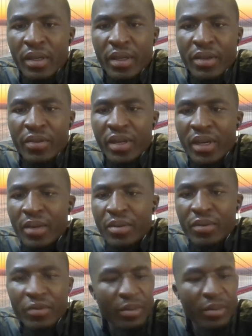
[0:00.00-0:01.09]
If you are coming
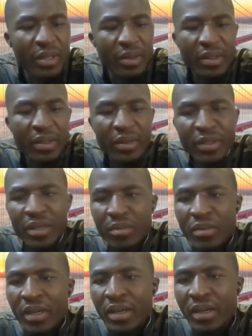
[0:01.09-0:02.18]
from
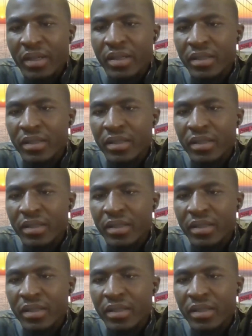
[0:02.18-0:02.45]
Nyankpala,